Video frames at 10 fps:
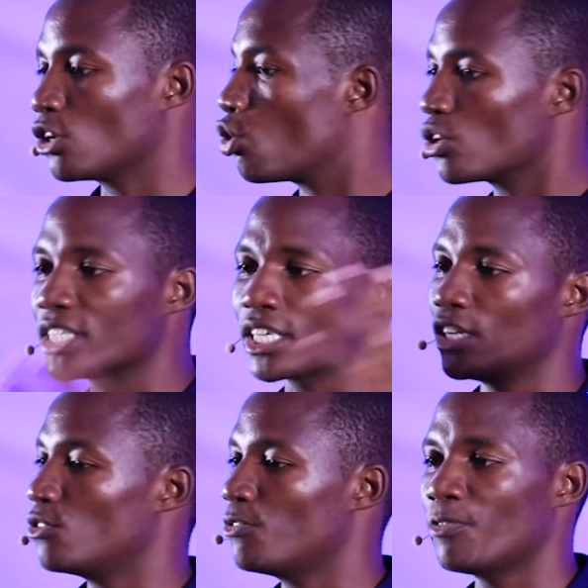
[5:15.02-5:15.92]
and
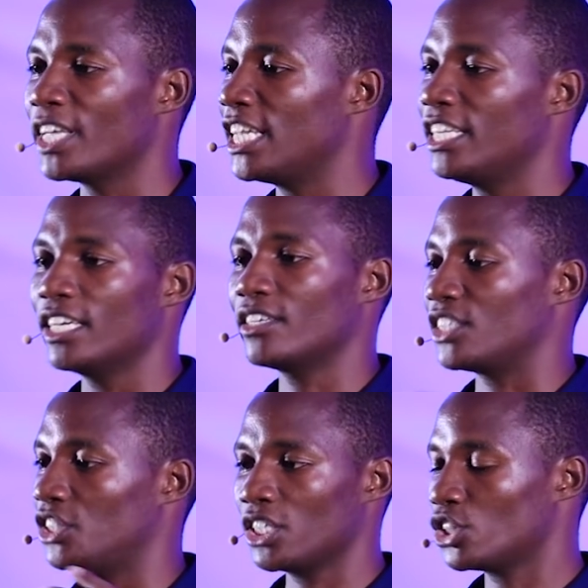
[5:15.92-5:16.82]
cocktail of failure,
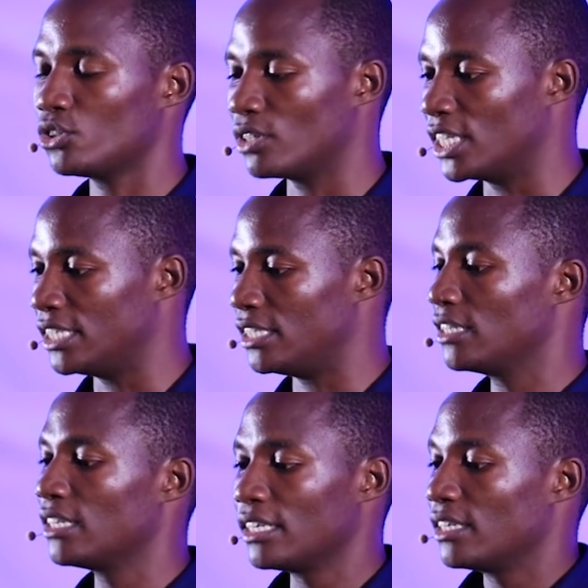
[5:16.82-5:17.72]
rejection,
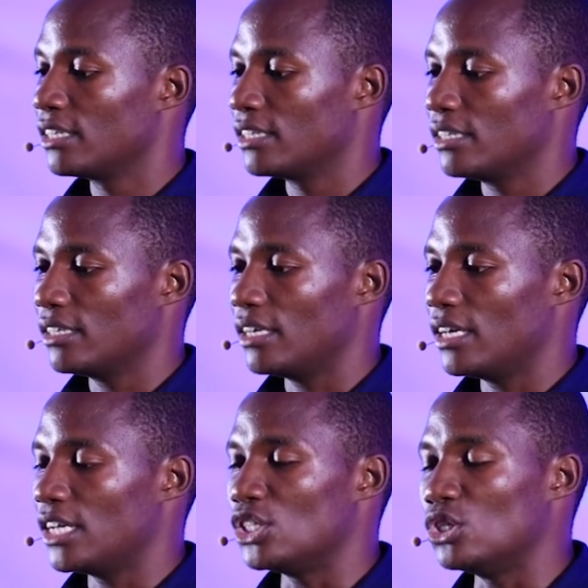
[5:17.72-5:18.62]
and
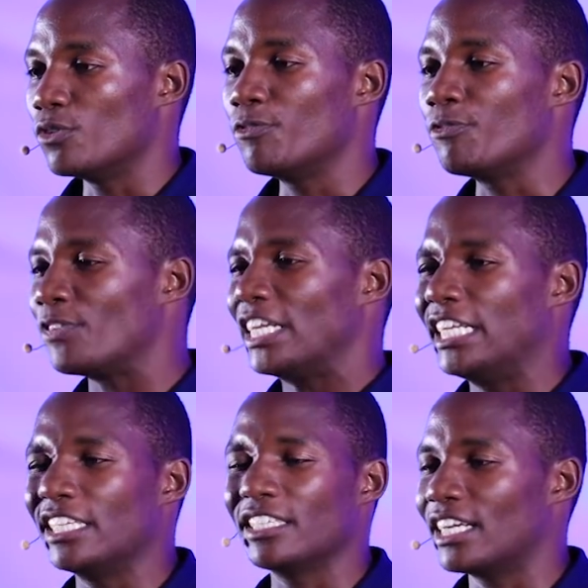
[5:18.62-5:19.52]

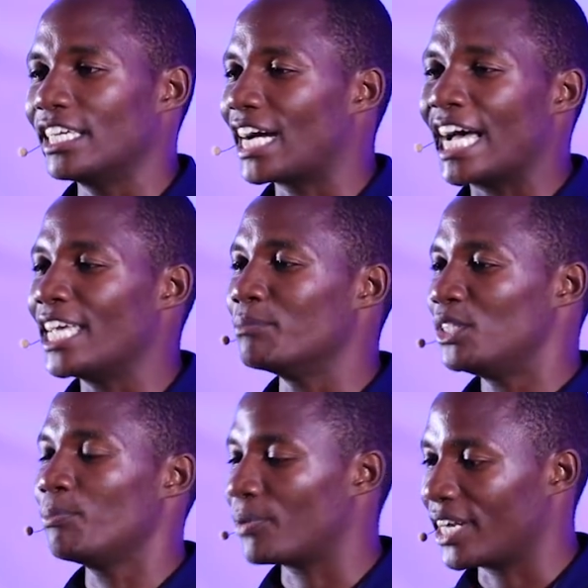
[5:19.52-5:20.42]
feeling like I
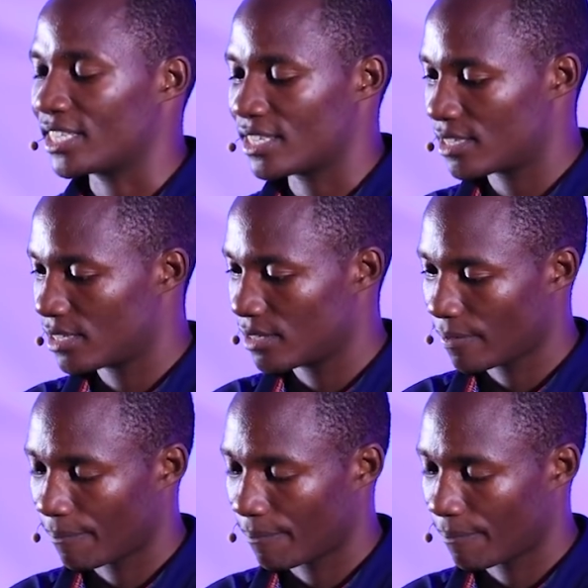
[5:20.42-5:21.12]
am depressed,